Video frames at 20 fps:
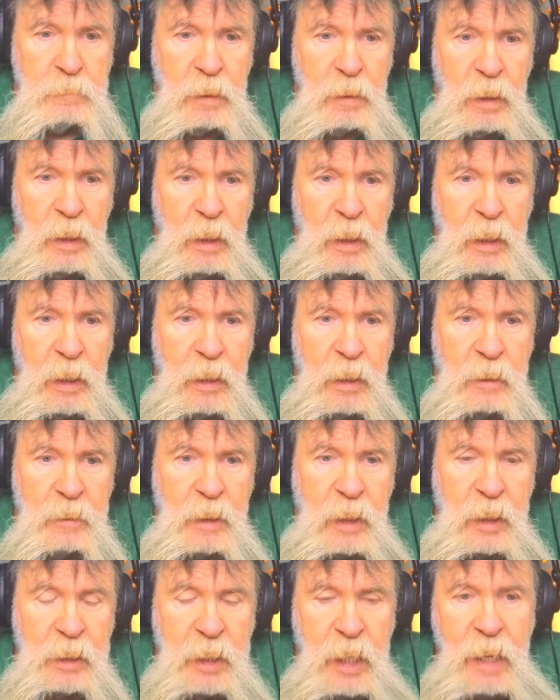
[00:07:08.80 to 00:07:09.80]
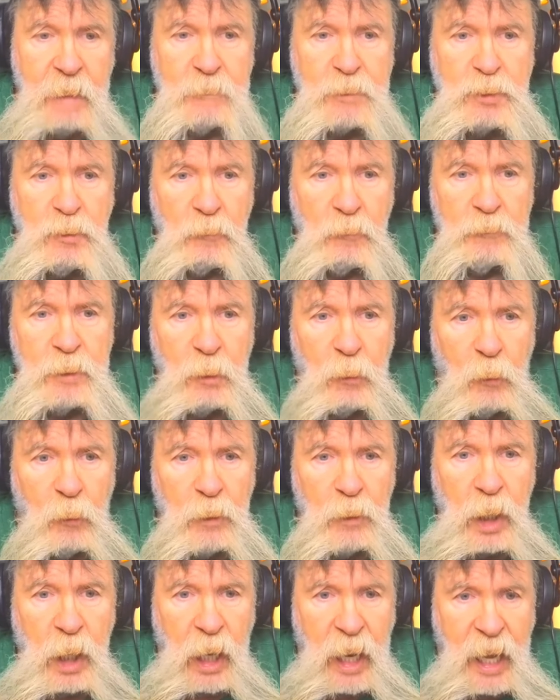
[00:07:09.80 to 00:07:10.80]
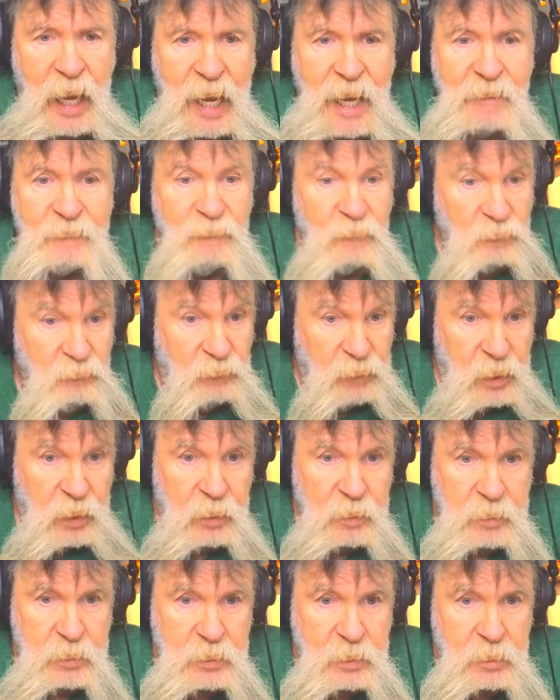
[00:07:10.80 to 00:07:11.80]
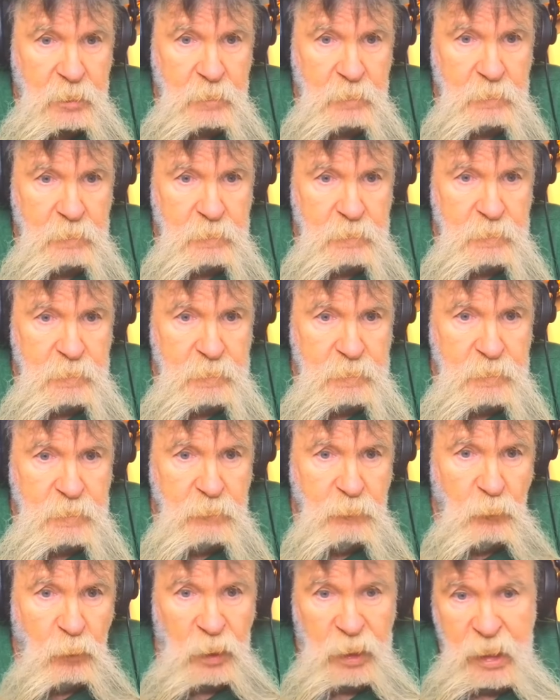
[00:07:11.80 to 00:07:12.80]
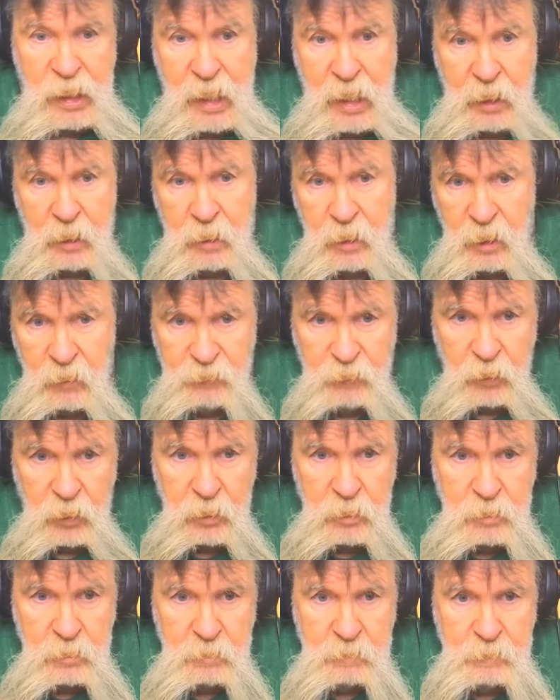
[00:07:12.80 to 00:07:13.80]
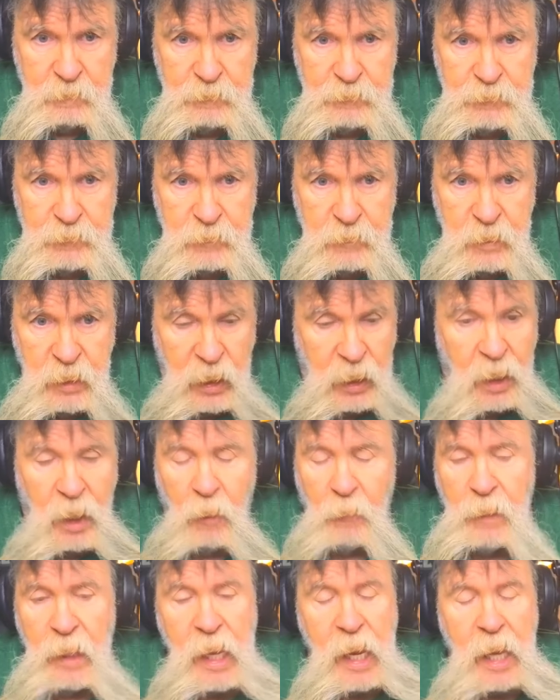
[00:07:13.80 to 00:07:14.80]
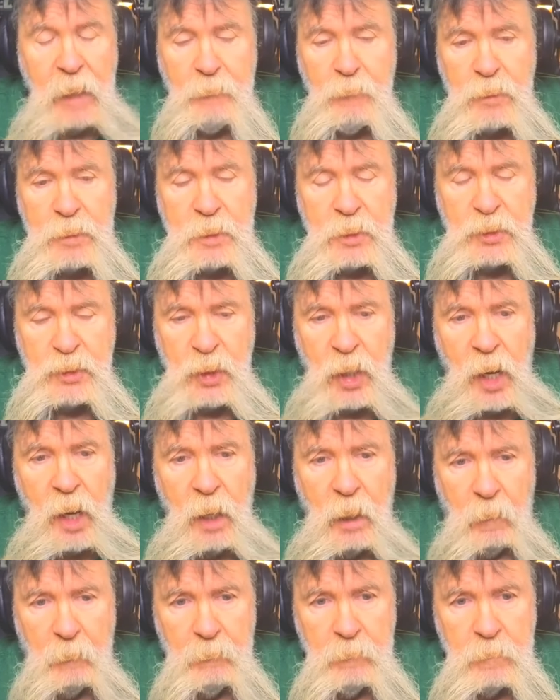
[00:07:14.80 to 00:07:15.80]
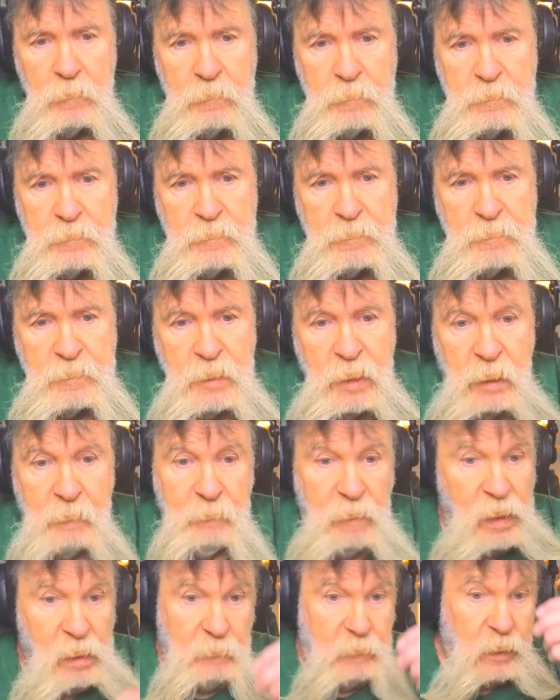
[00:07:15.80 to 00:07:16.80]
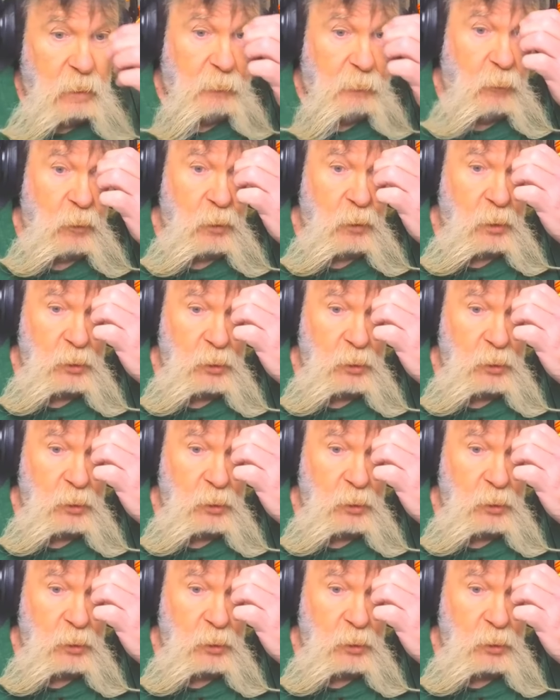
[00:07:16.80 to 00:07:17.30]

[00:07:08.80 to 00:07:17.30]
and they damn sure don't want to lie for Vince when they had nothing, and all they had was a job. It may have been a pretty good